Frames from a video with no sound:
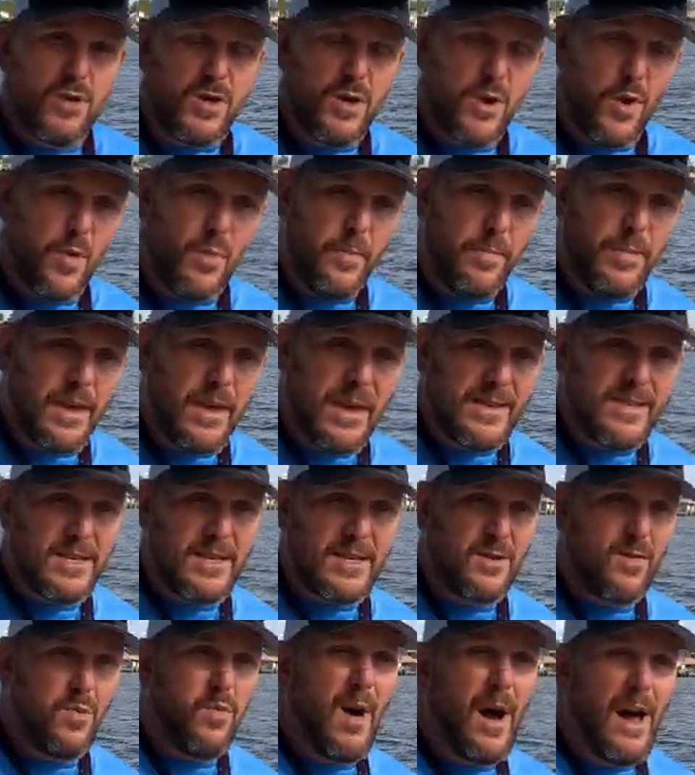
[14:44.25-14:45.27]
So
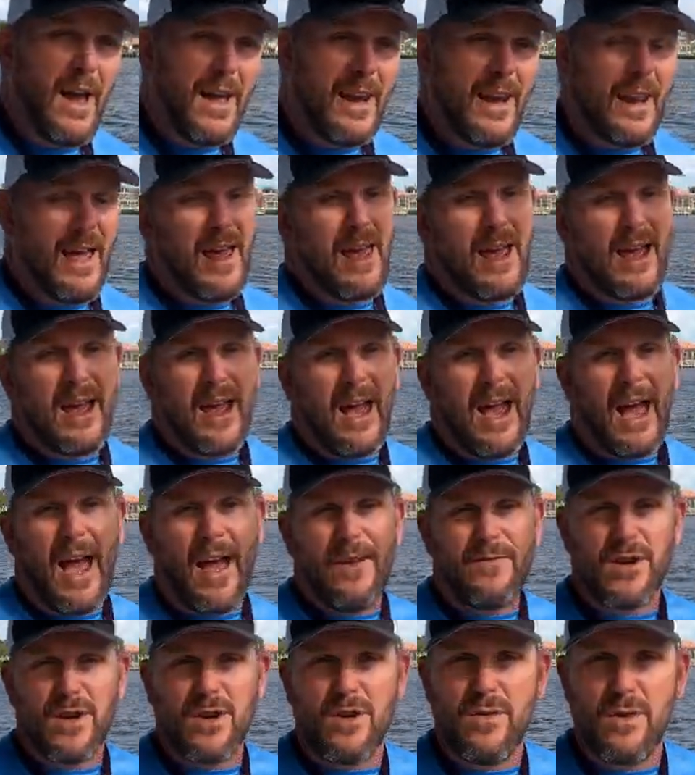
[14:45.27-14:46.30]
it's quiet. I
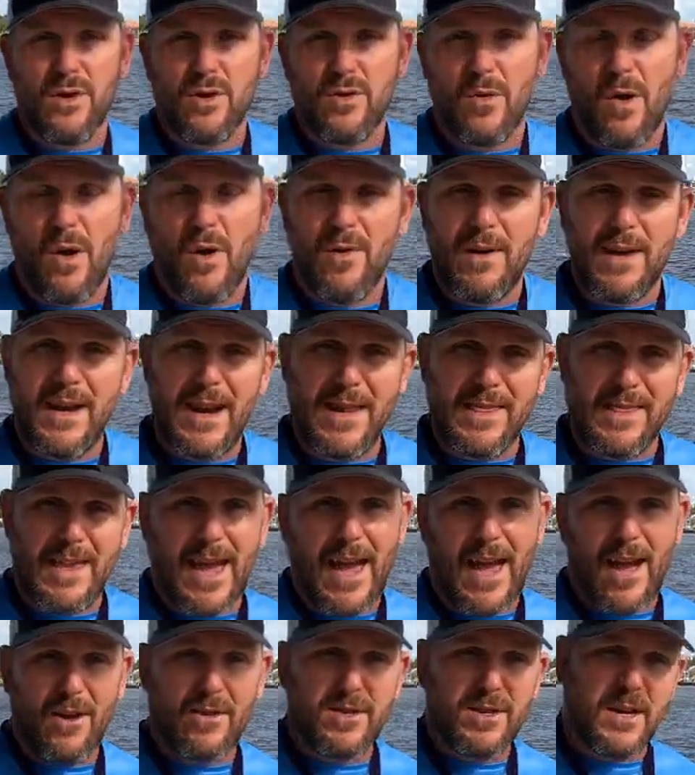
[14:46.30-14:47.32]
have to do the drawing at the
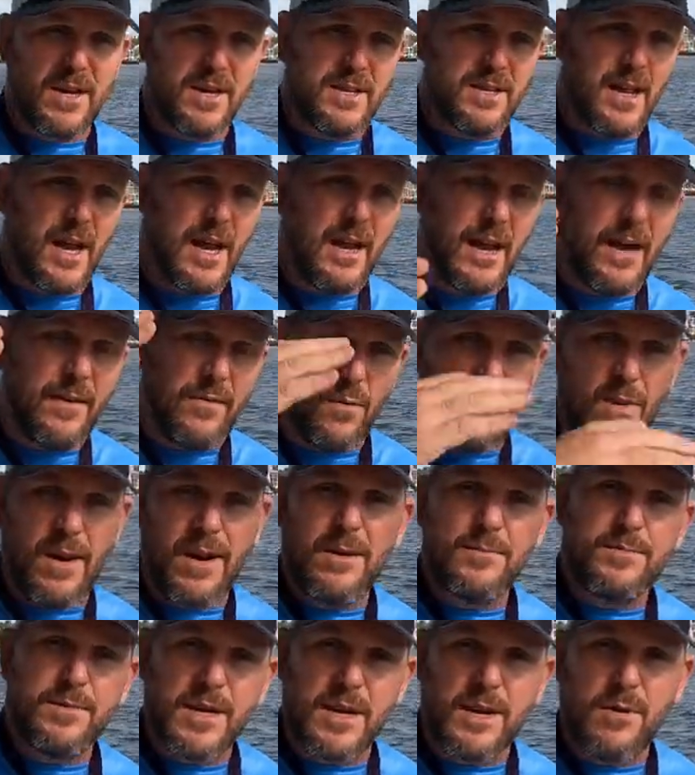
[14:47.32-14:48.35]
house because I have a
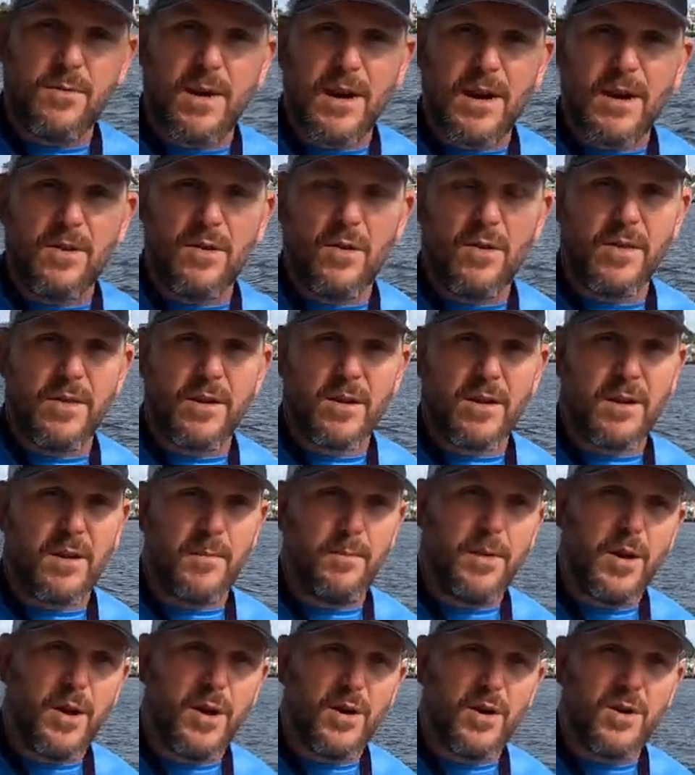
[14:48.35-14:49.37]
random generator on the
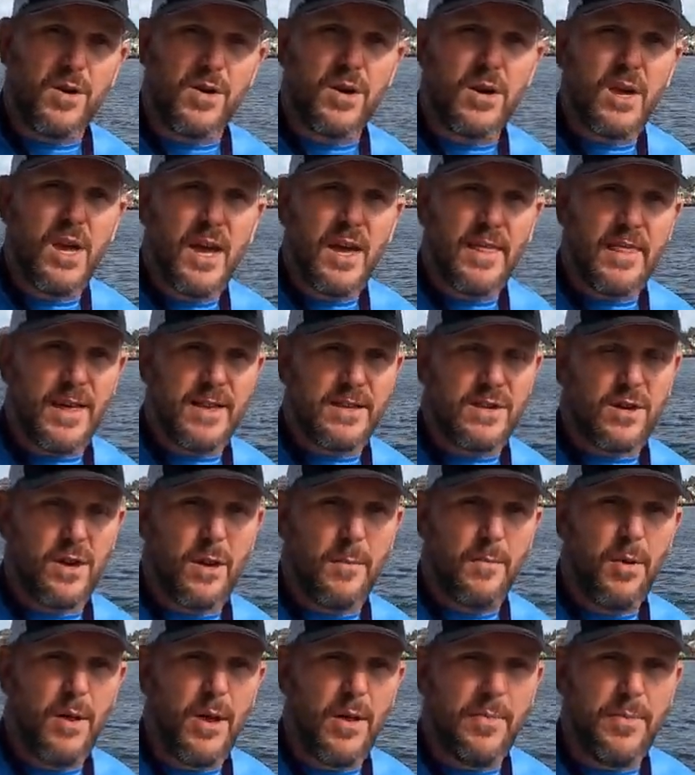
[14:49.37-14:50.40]
computer that's going
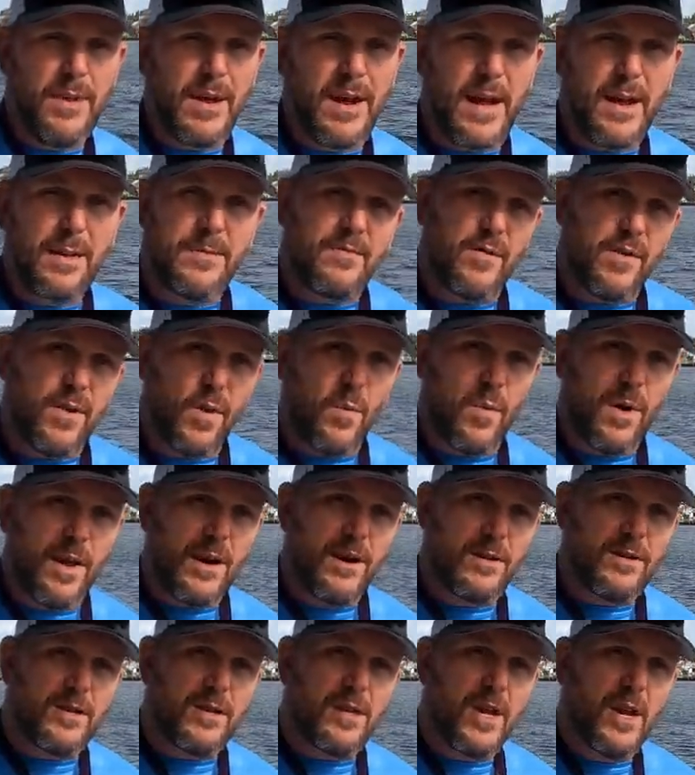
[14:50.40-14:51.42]
to pull up the names for the
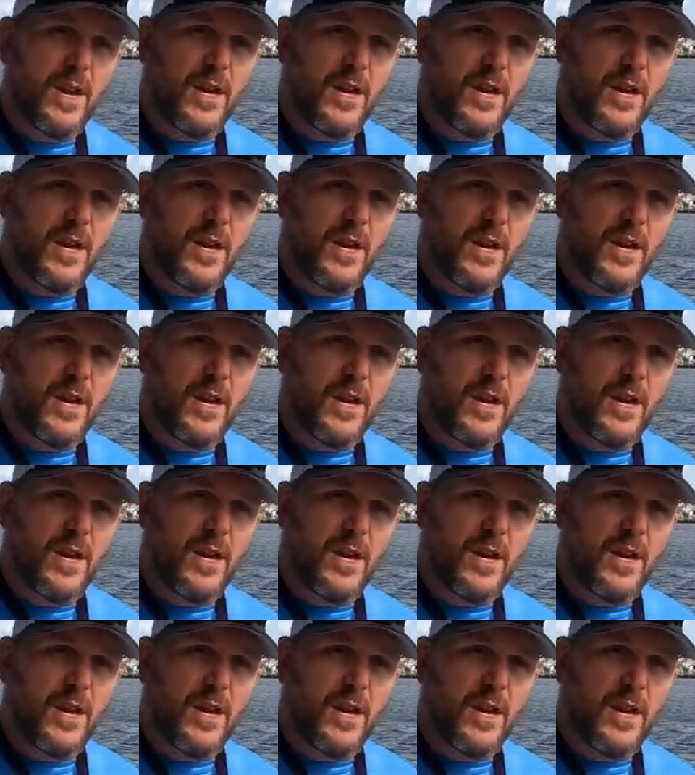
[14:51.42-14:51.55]
winners.